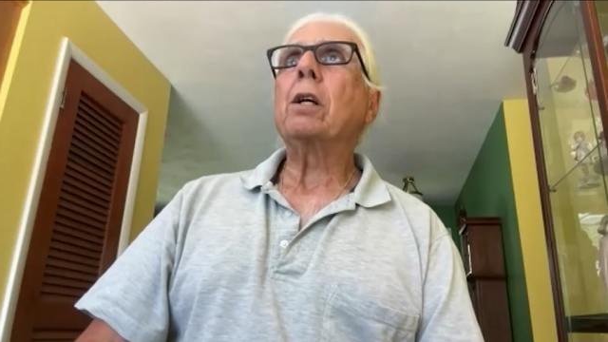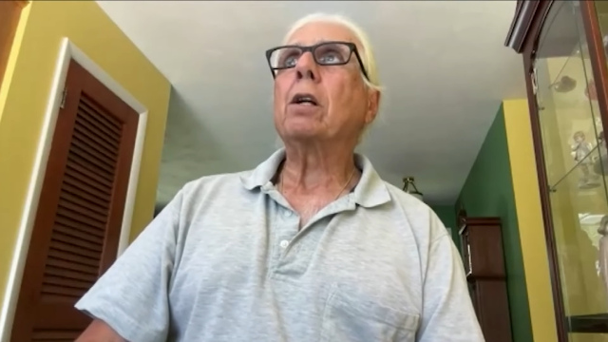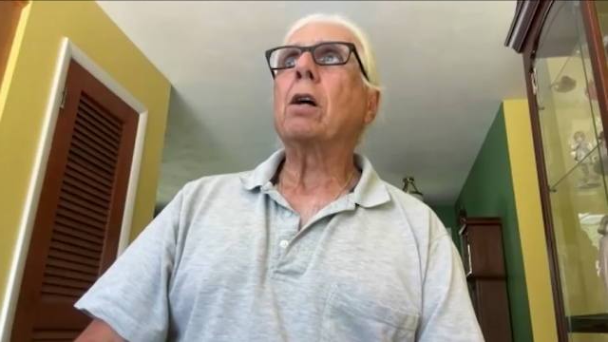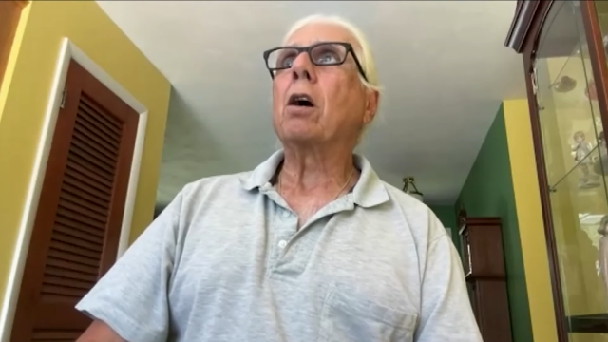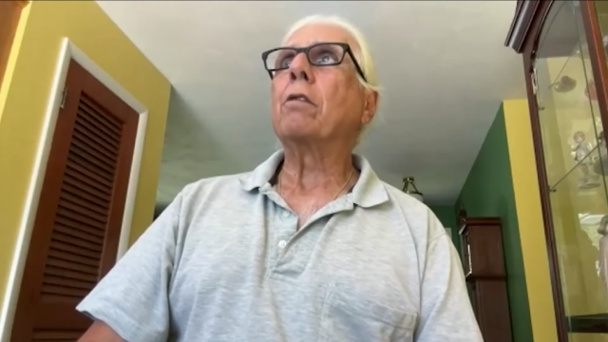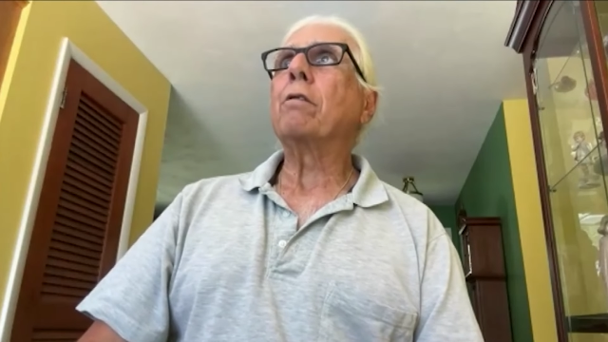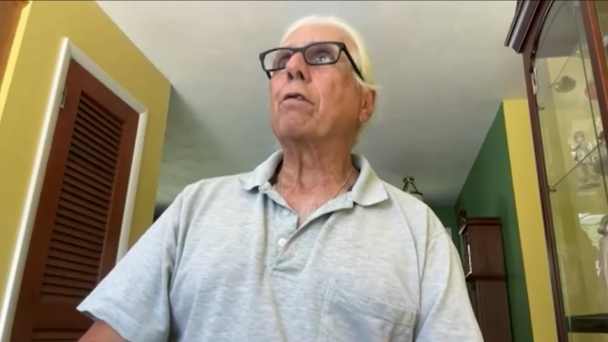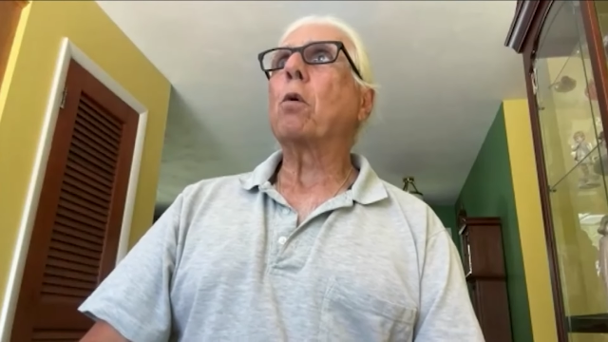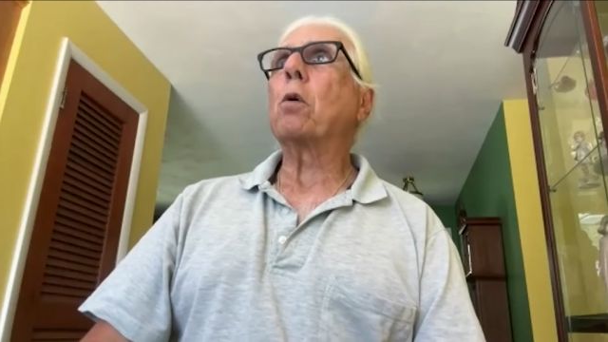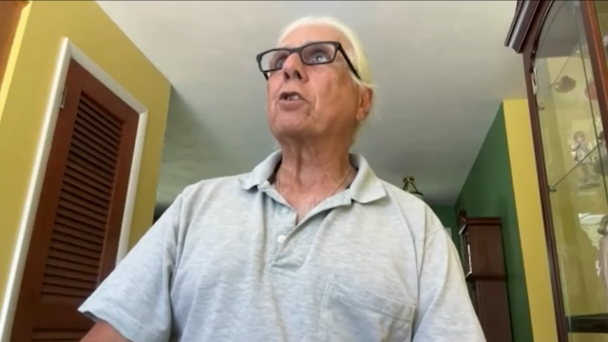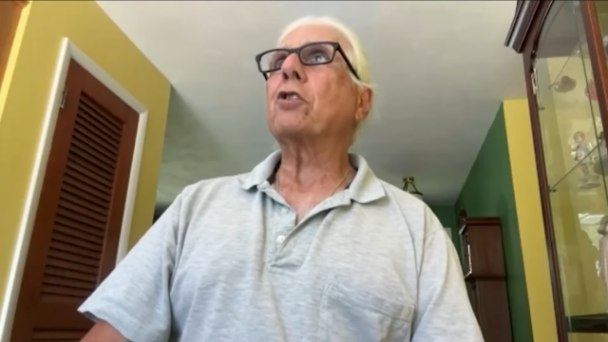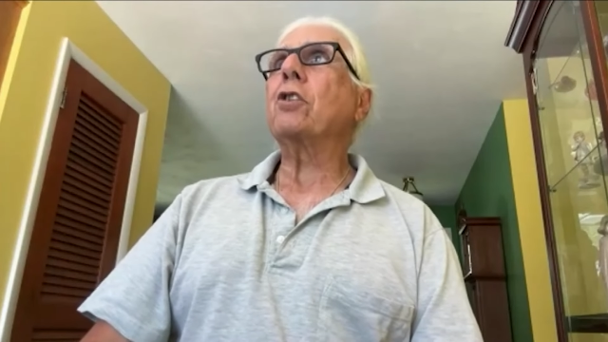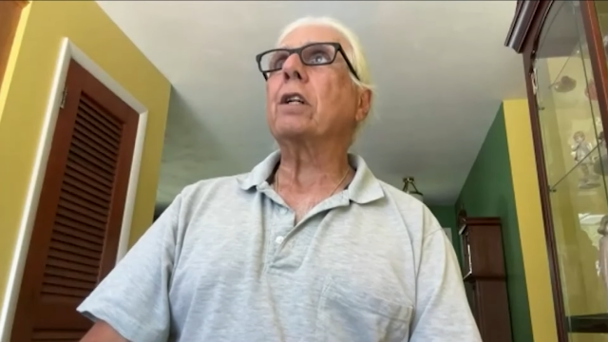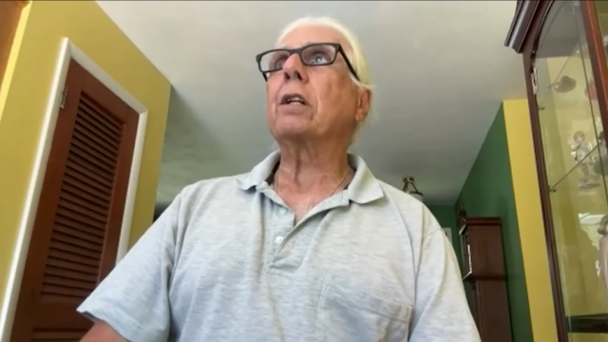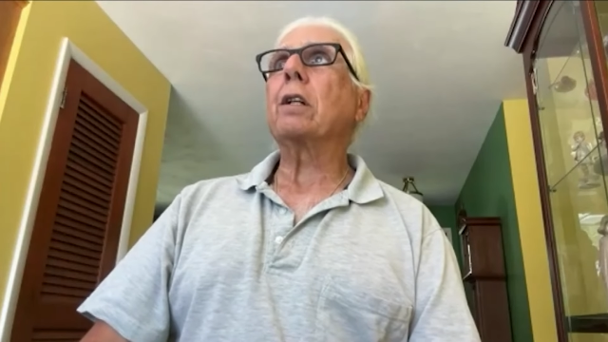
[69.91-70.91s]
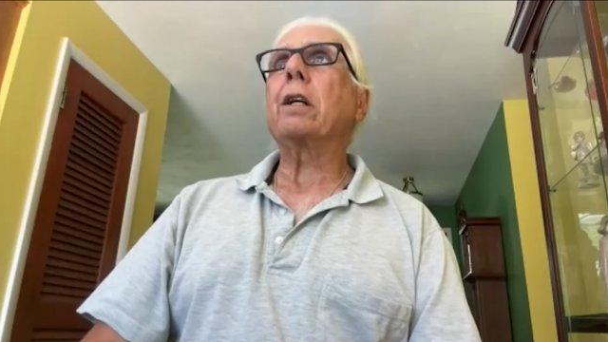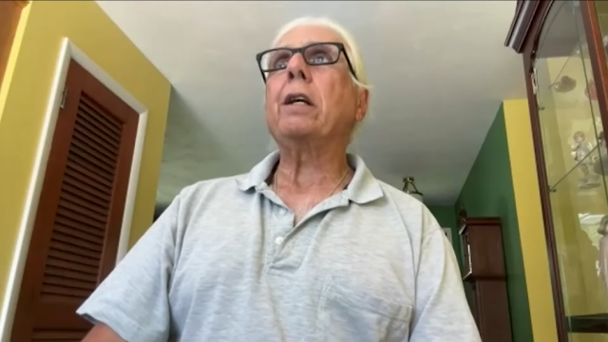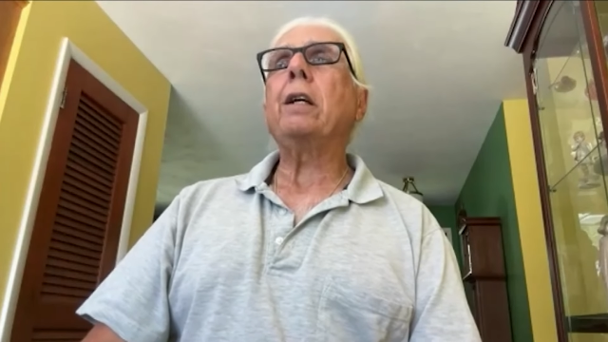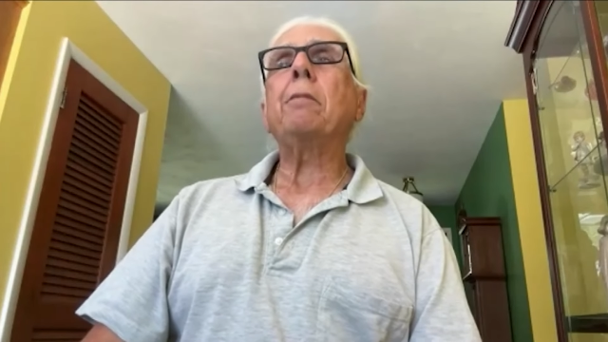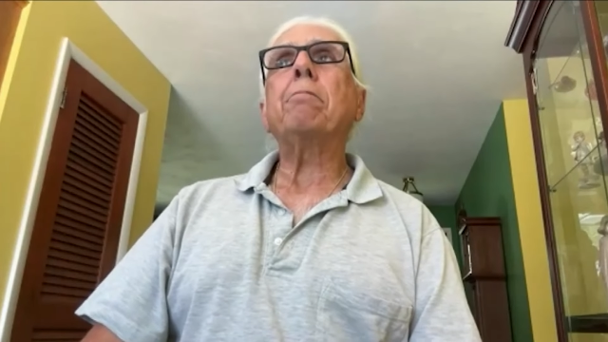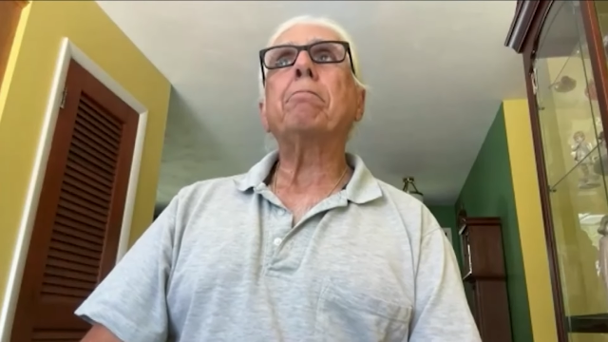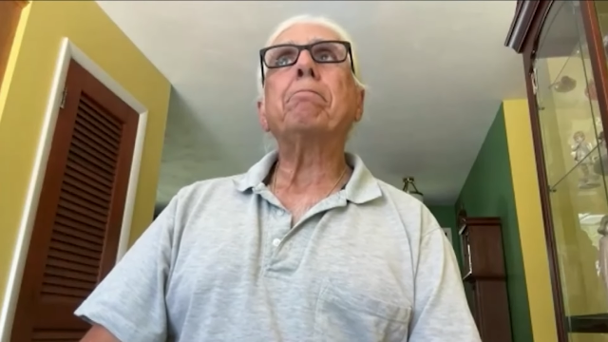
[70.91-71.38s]
know,
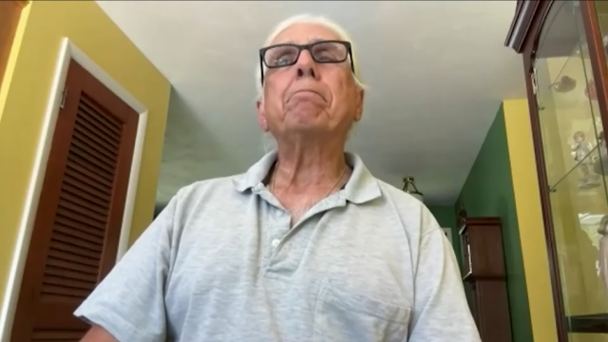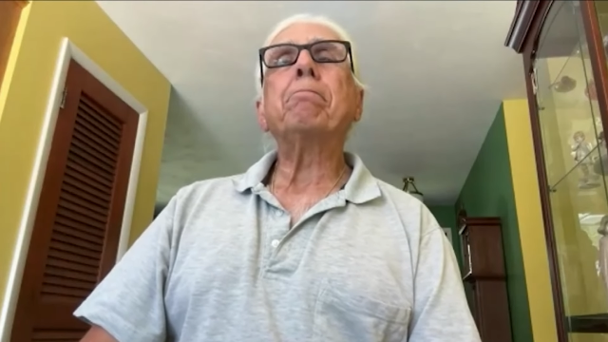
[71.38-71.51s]
unfortunately,